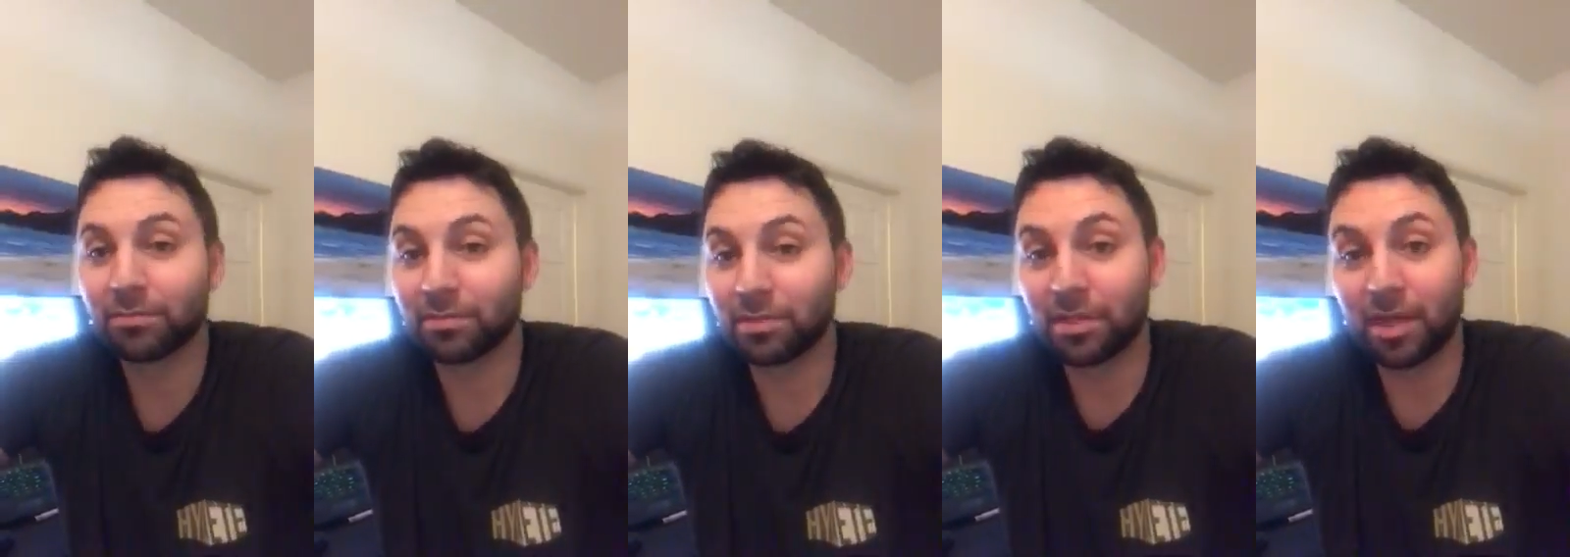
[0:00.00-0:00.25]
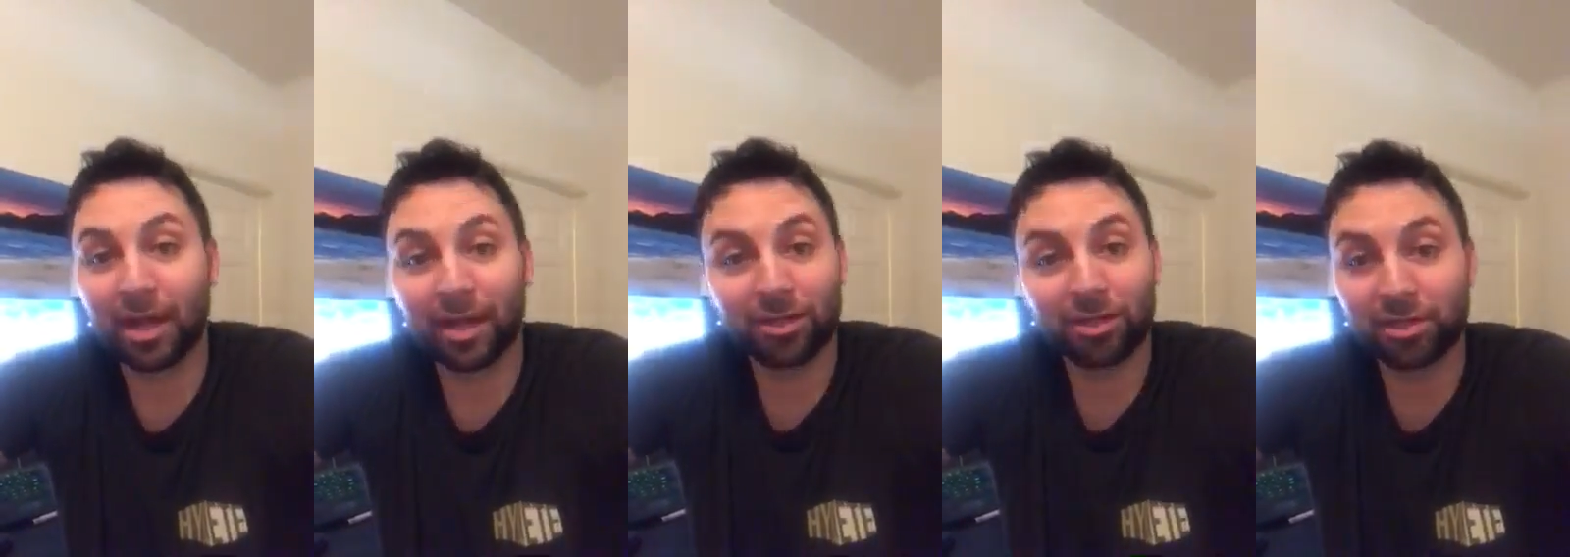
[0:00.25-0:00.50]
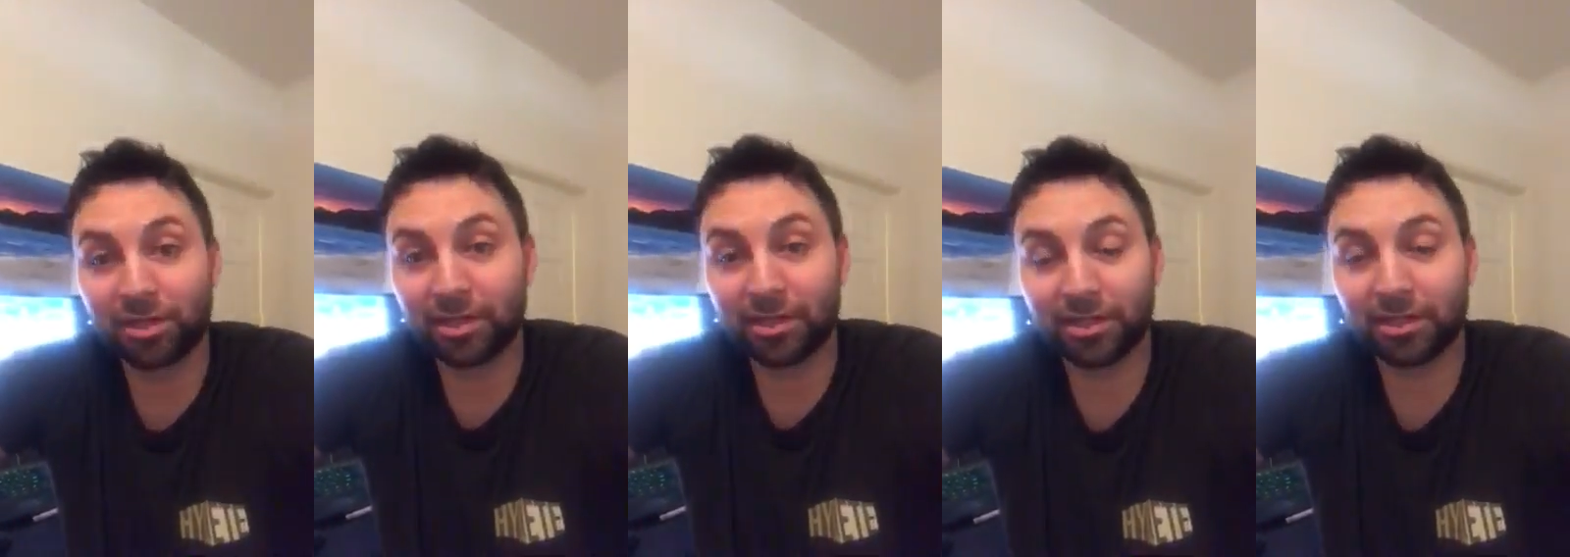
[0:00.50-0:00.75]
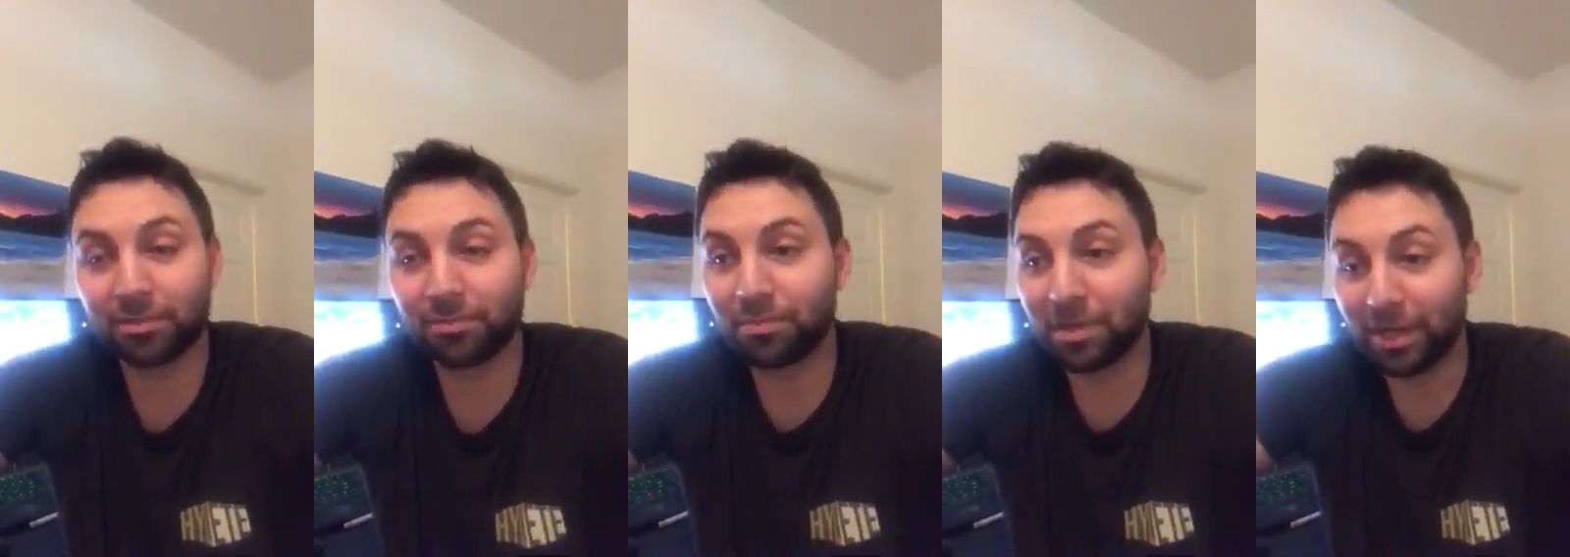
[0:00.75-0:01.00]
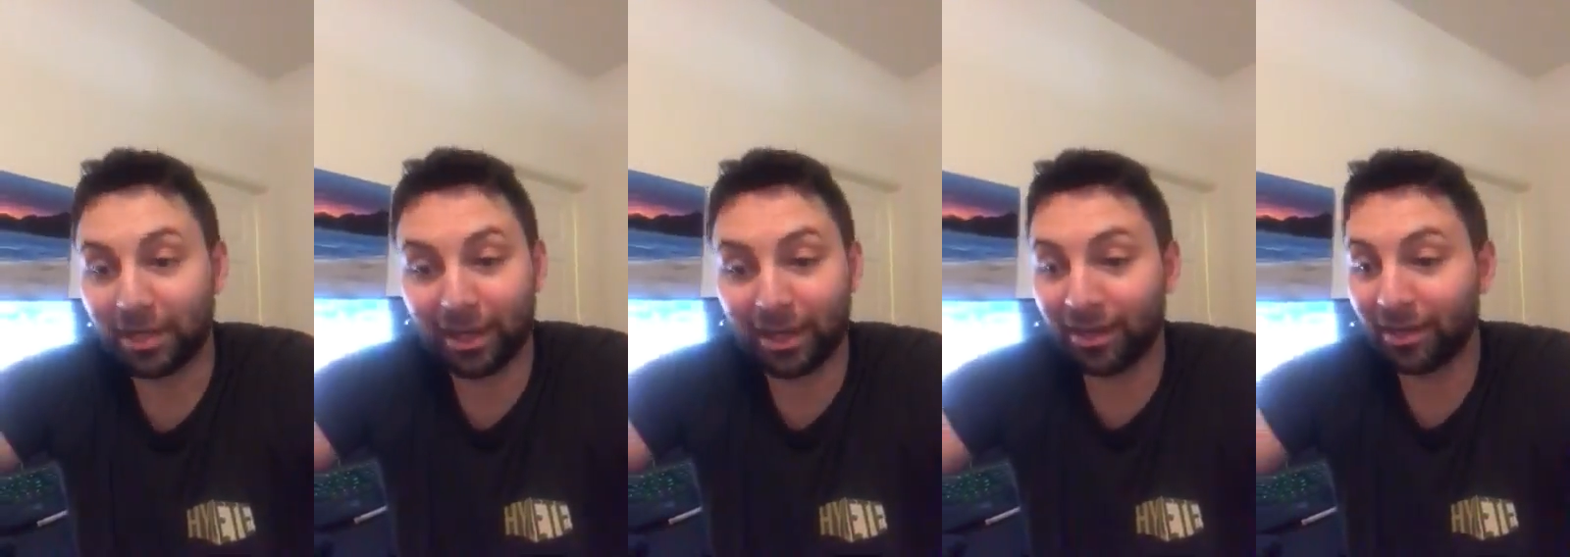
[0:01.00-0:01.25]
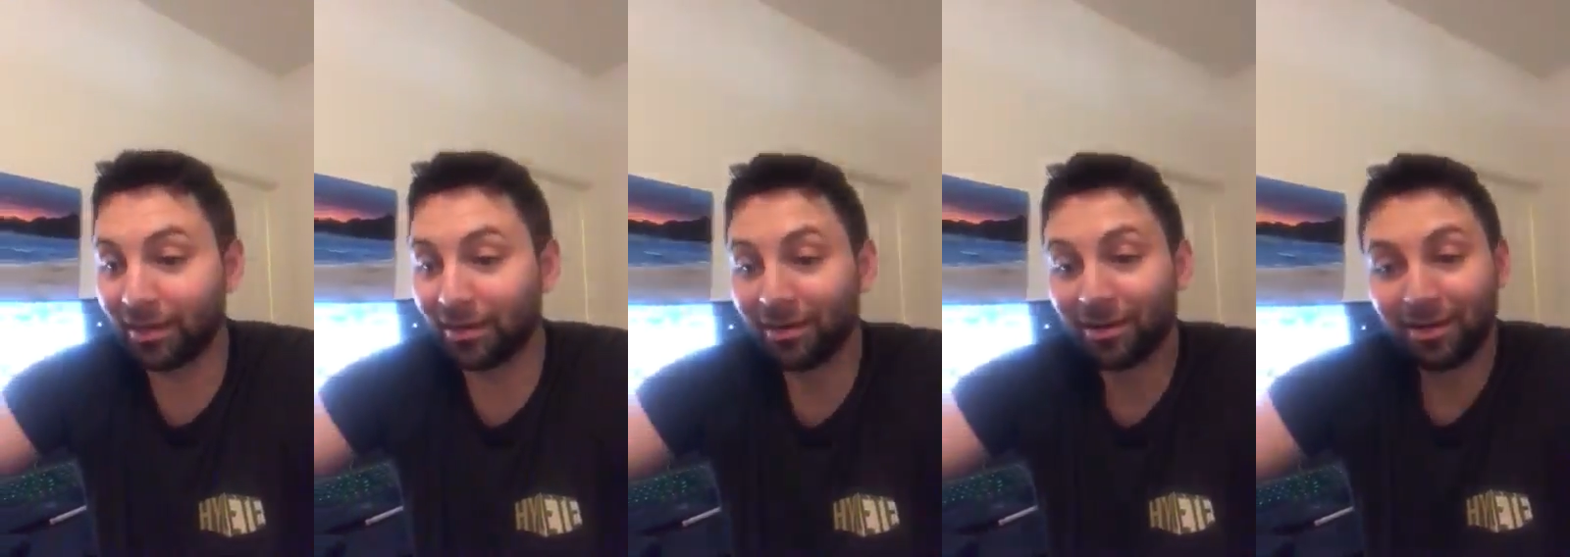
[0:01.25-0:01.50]
not just
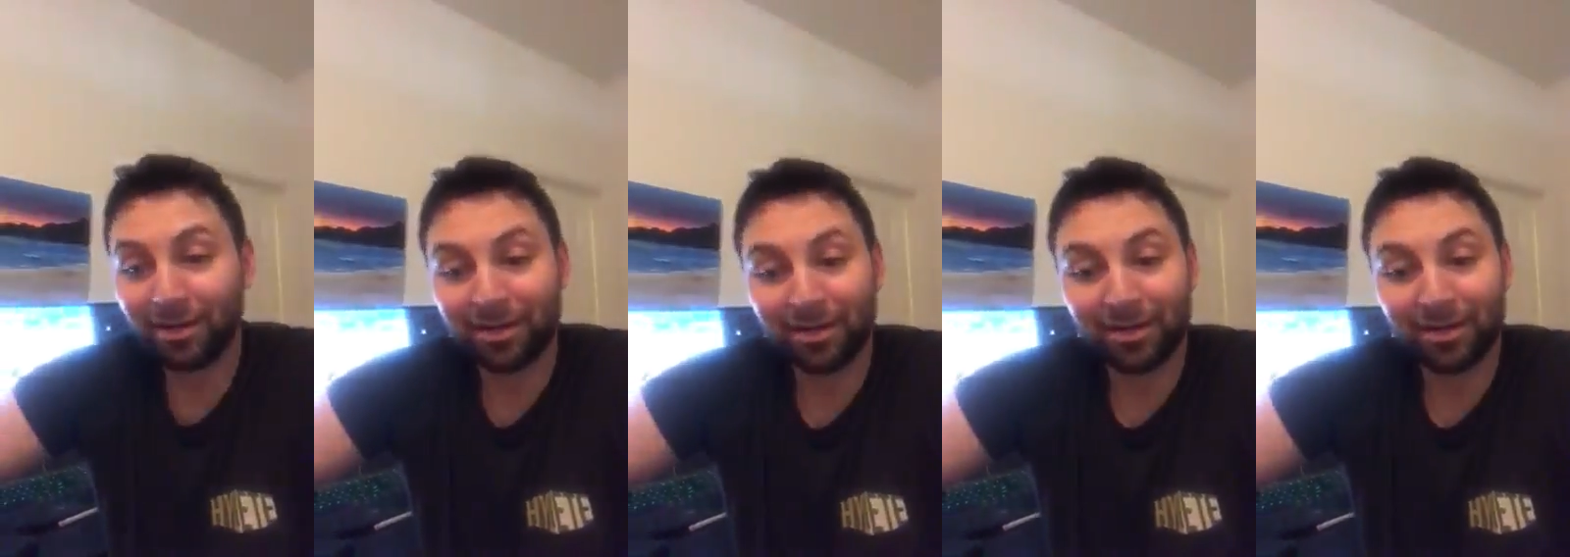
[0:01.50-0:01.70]
speaking,